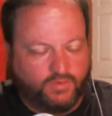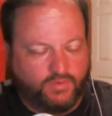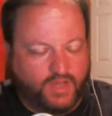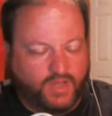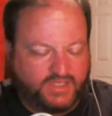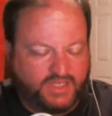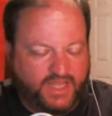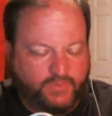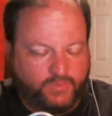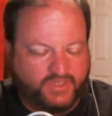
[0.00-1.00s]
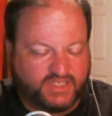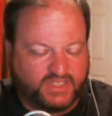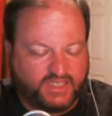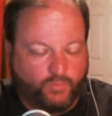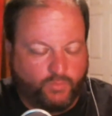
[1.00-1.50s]
option A would be
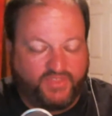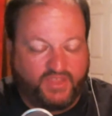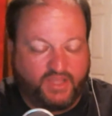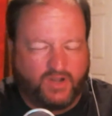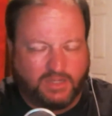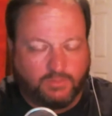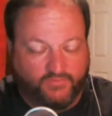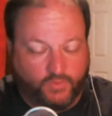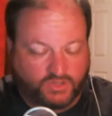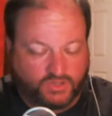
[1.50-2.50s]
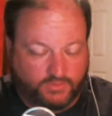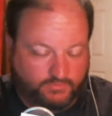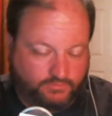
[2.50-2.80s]
sticking with the unbreakable foursome.